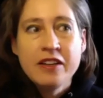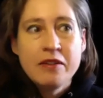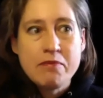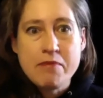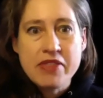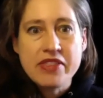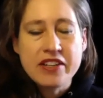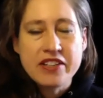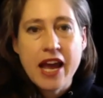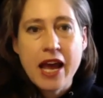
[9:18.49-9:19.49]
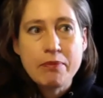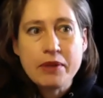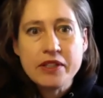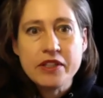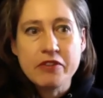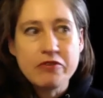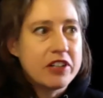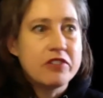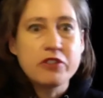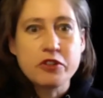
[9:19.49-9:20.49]
meant that to happen. A
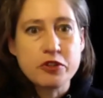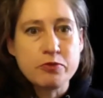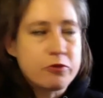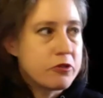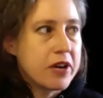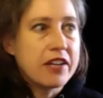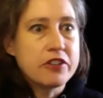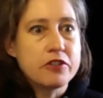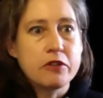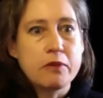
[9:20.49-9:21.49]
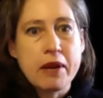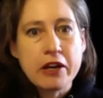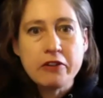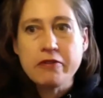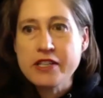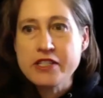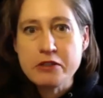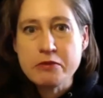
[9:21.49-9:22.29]
friend of hers dragged her to a parrot rescue